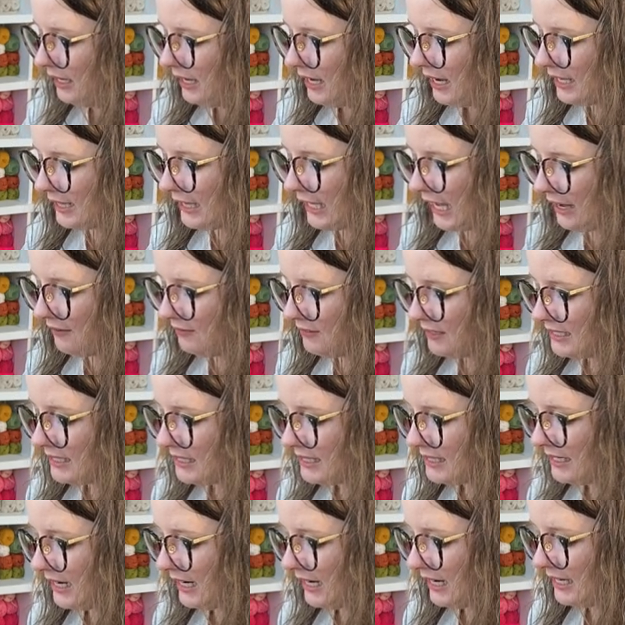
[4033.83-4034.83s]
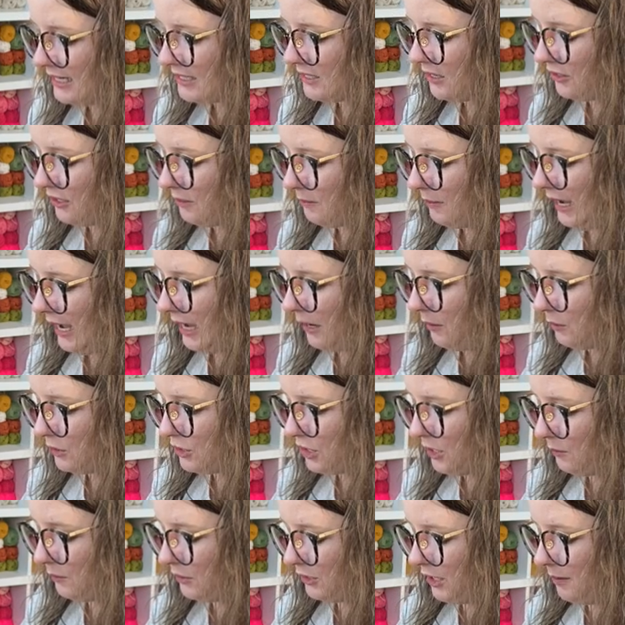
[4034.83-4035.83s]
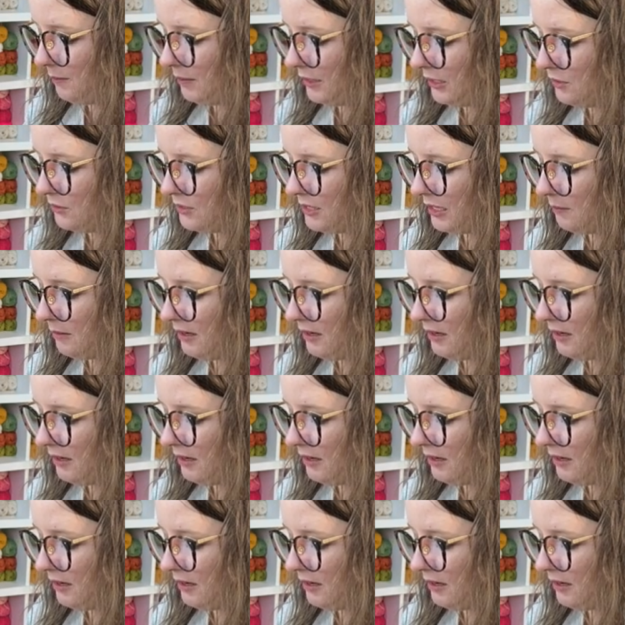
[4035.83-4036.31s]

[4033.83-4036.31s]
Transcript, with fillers: and they have these stickies on the back, which I will not be using.